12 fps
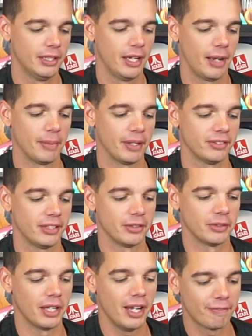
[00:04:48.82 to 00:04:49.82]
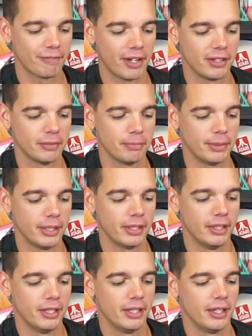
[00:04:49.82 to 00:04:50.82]
I'm not saying you can't find them, but
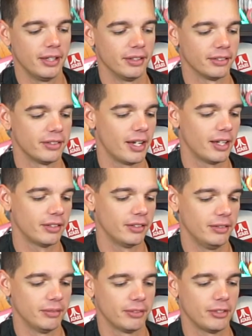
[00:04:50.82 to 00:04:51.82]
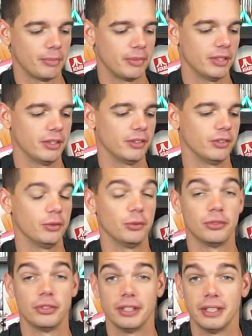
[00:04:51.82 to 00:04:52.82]
it is not something you
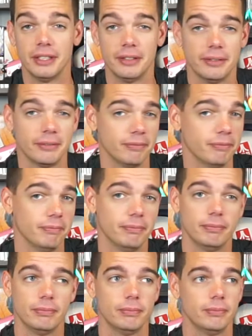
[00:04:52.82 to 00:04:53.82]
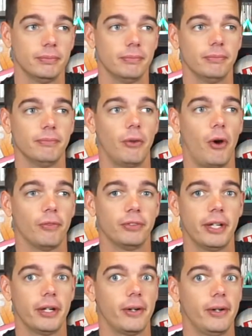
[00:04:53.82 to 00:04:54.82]
see often
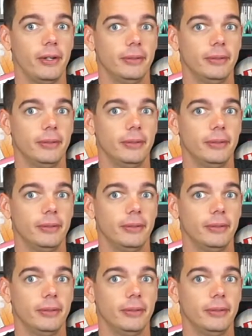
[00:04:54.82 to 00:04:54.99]
at all.